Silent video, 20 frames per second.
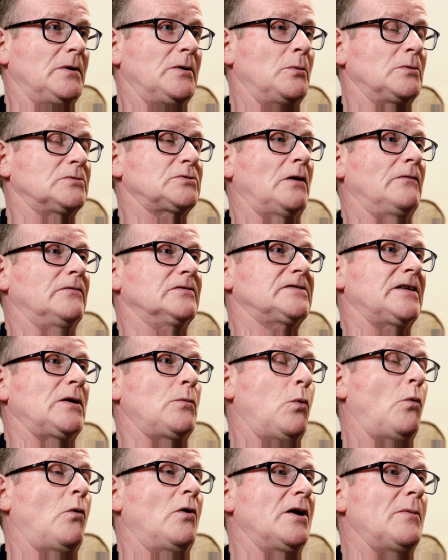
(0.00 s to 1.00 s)
he was obviously
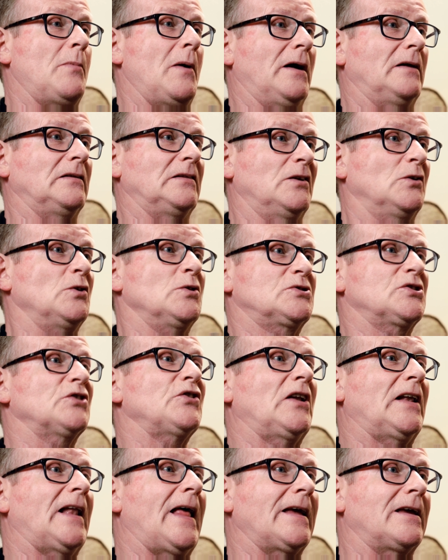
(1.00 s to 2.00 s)
worried about losing
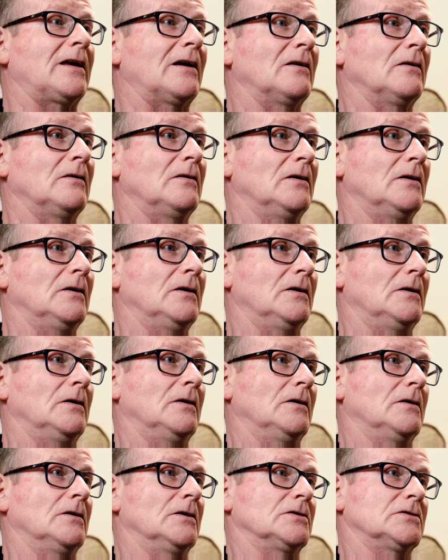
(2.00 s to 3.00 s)
the leg.
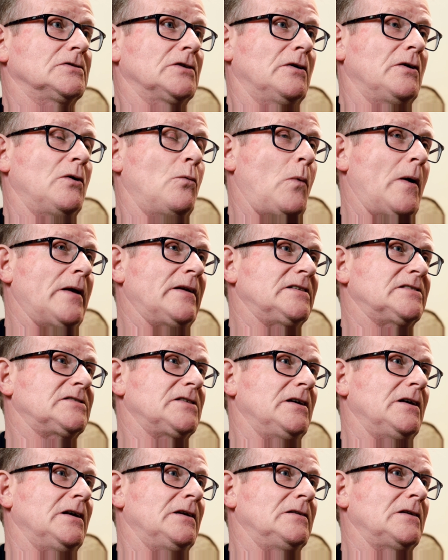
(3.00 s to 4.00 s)
So he went
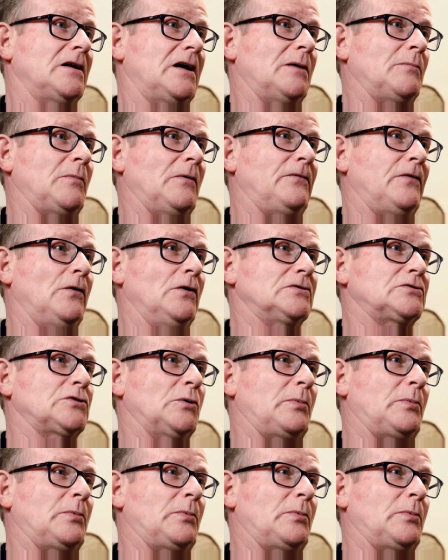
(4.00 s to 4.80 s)
in, had my first